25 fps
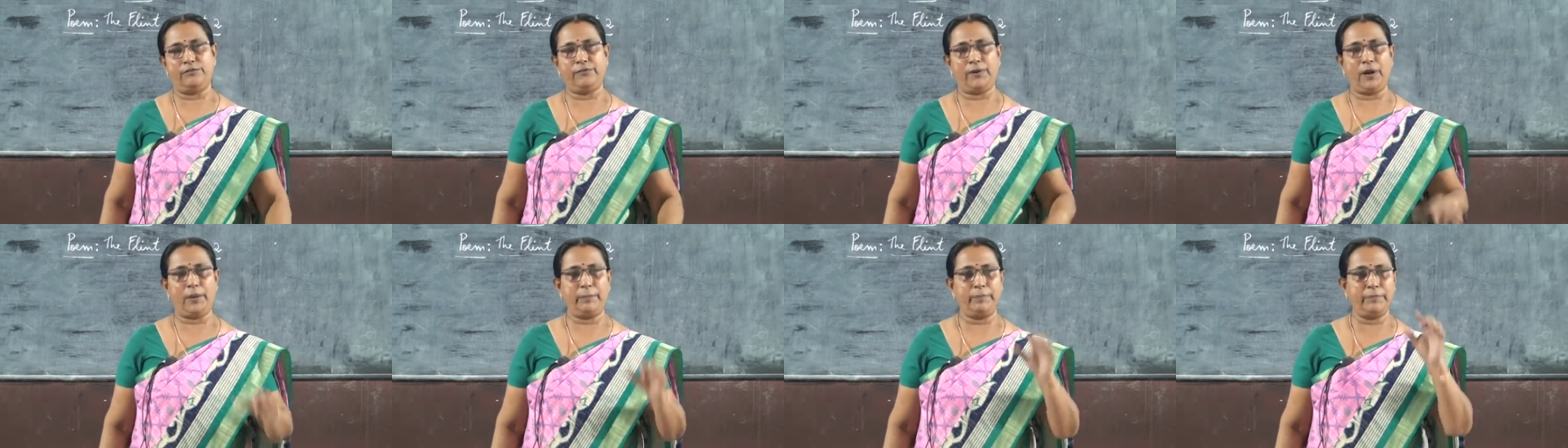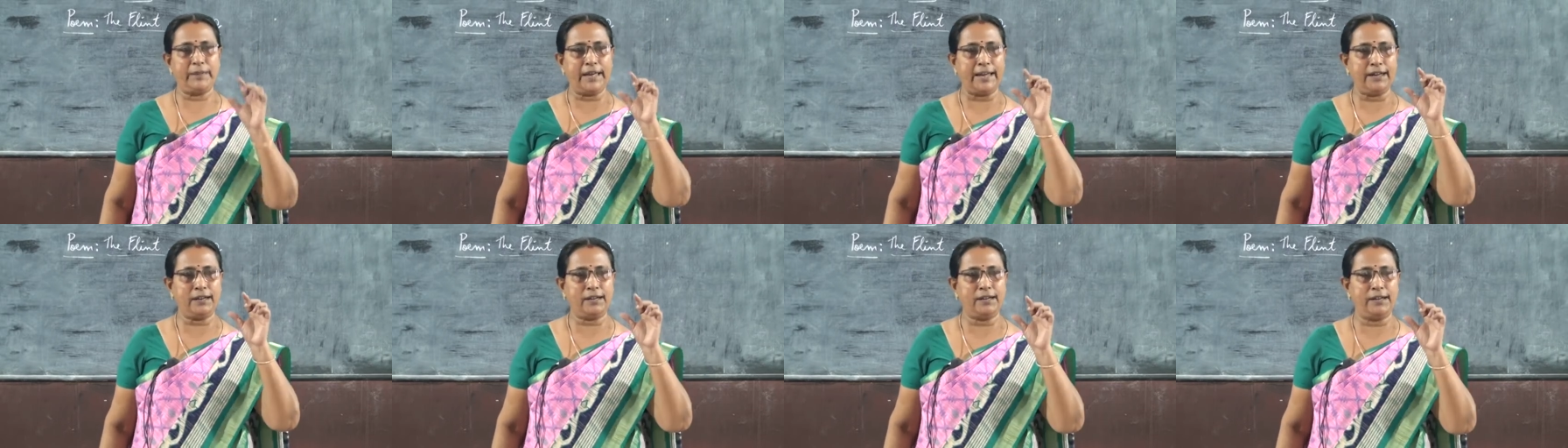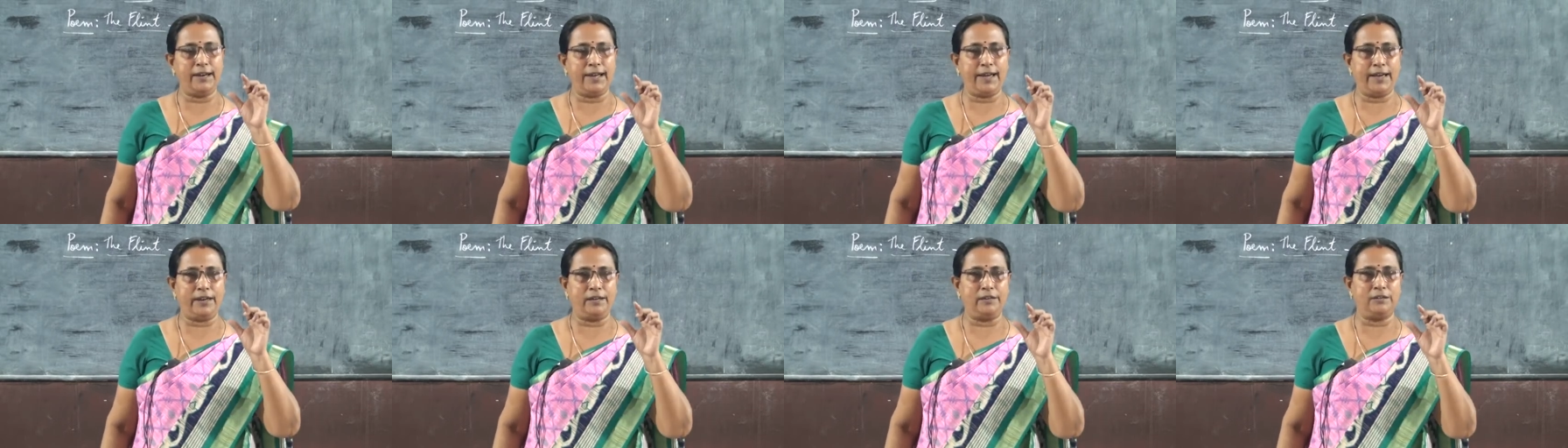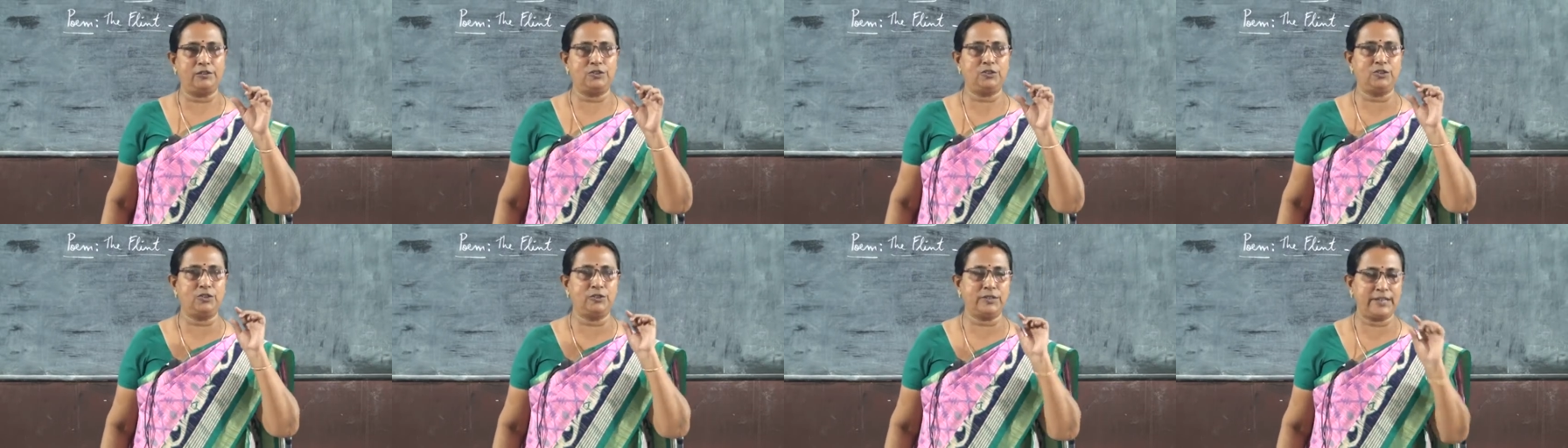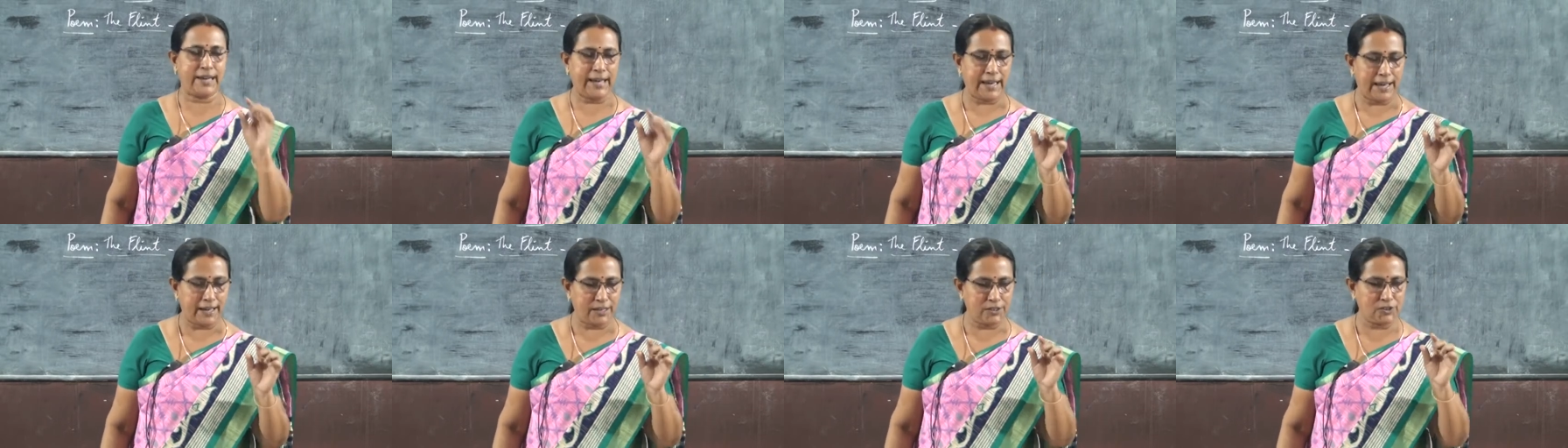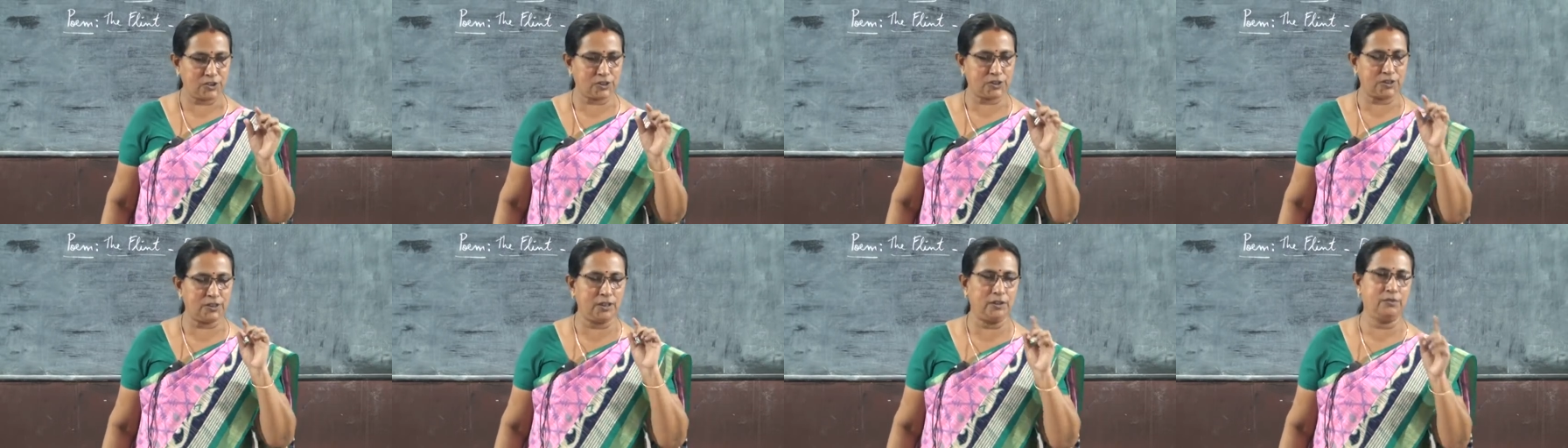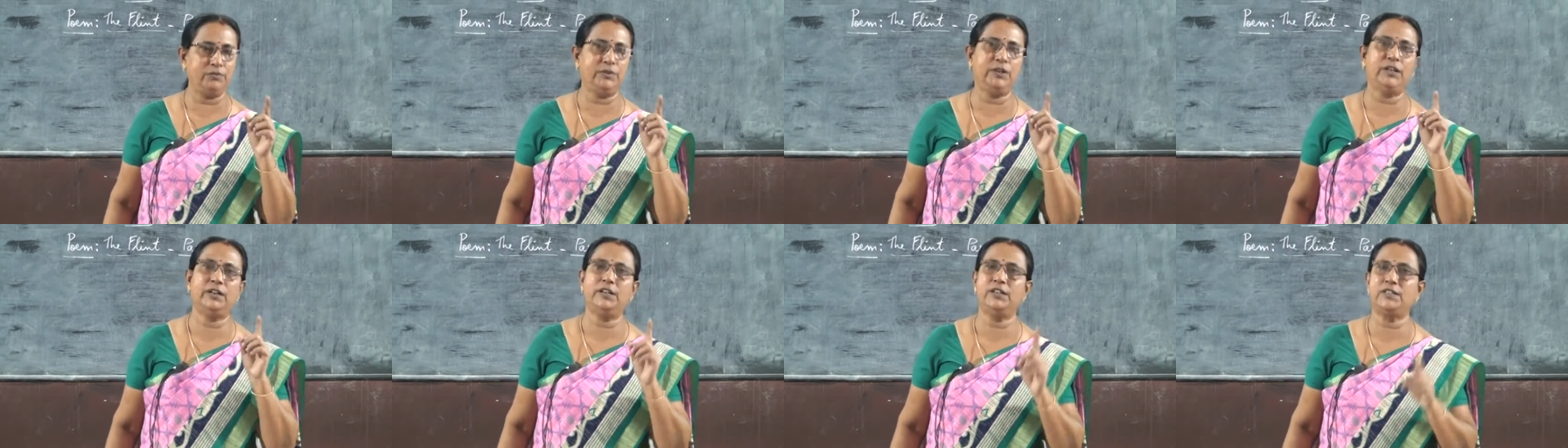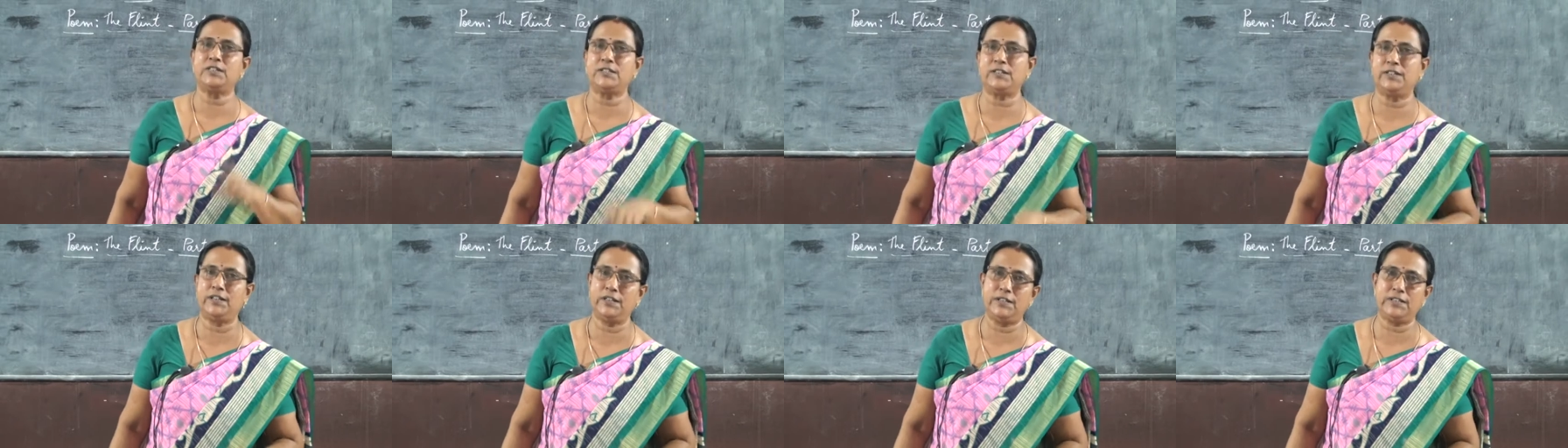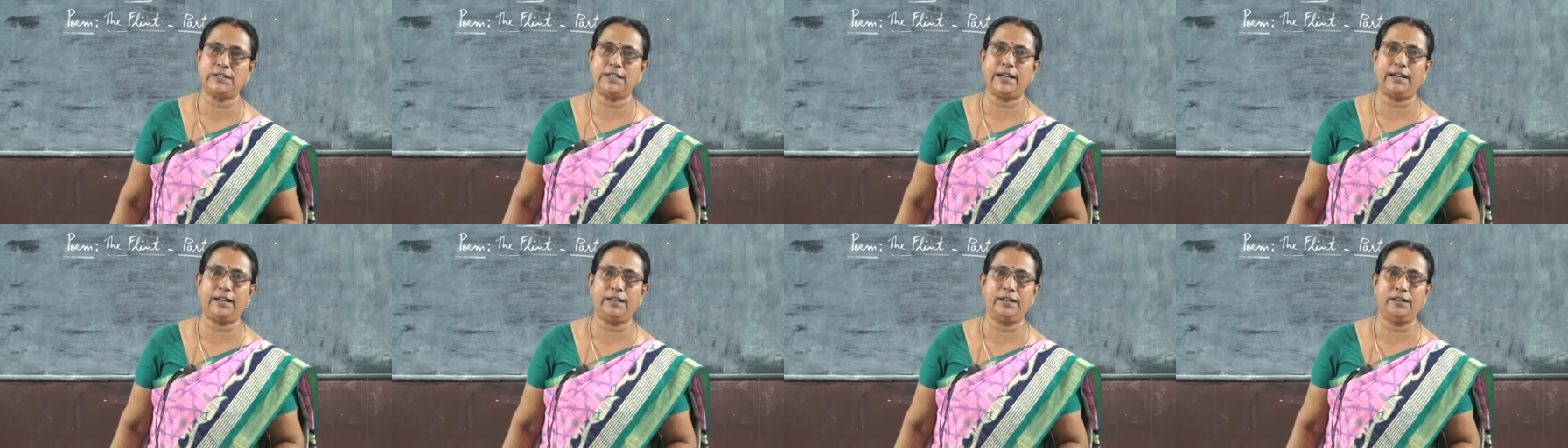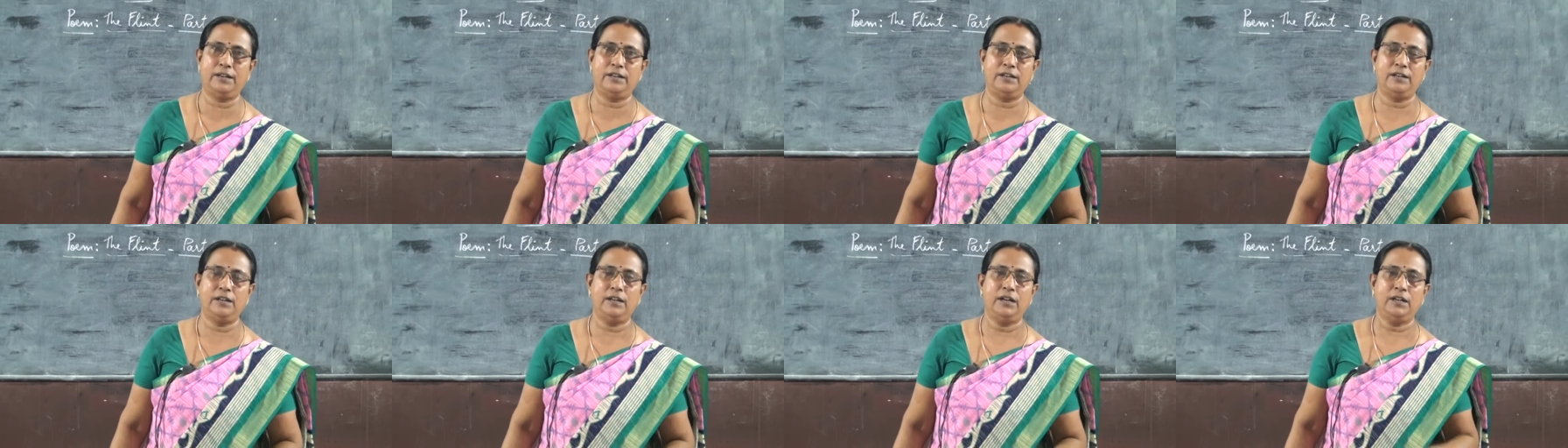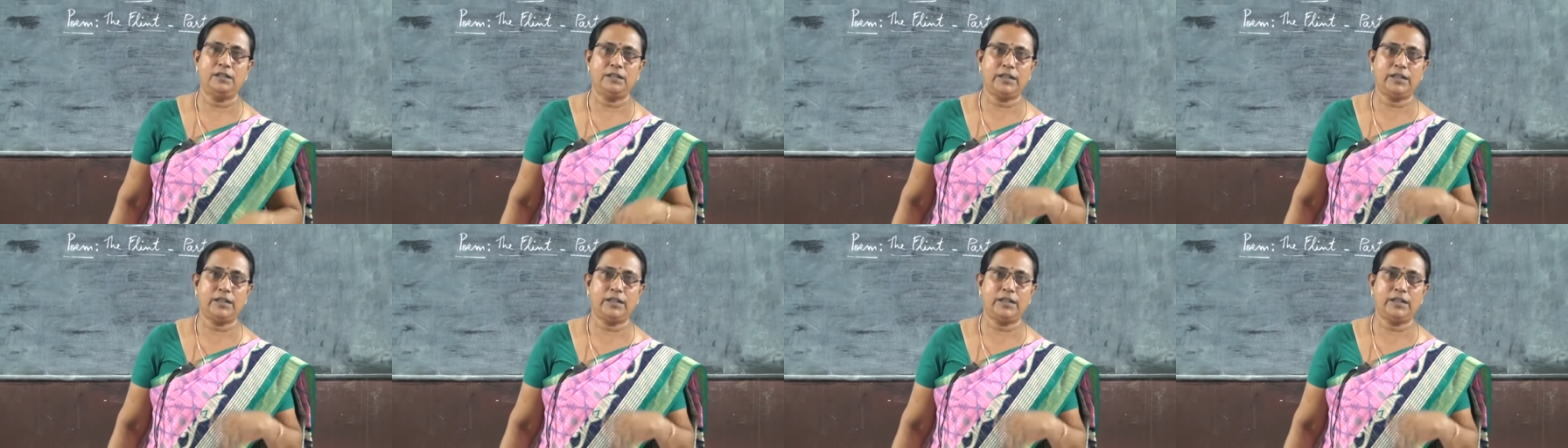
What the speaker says: From that line, to catch the world's desire.